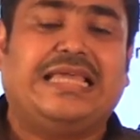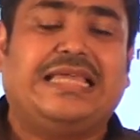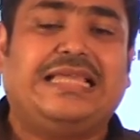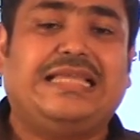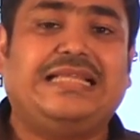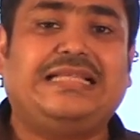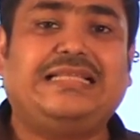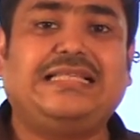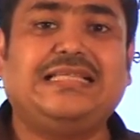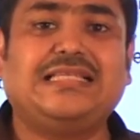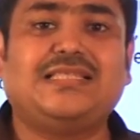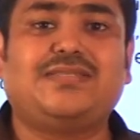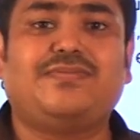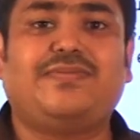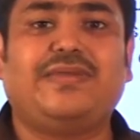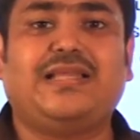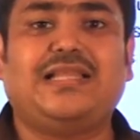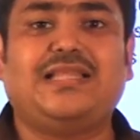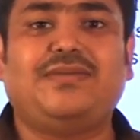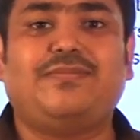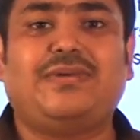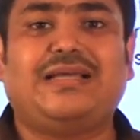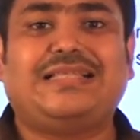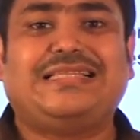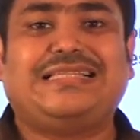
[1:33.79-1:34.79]
it is
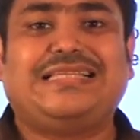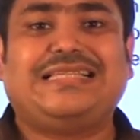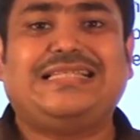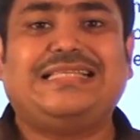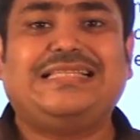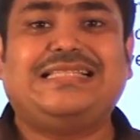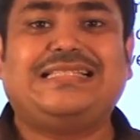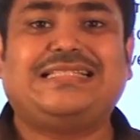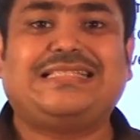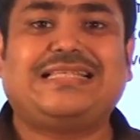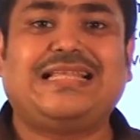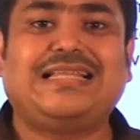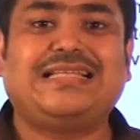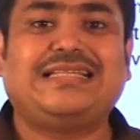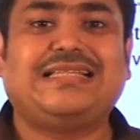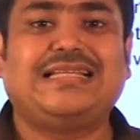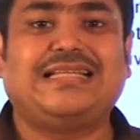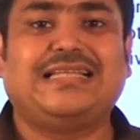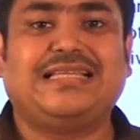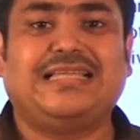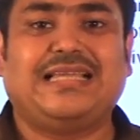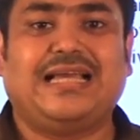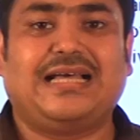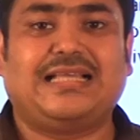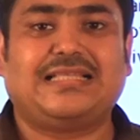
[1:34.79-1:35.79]
very much
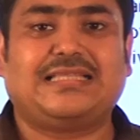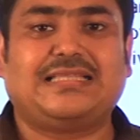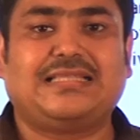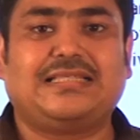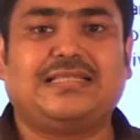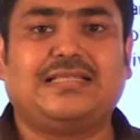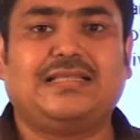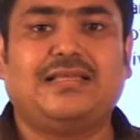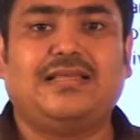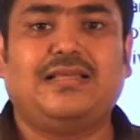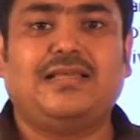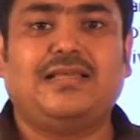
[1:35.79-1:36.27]
instantaneous.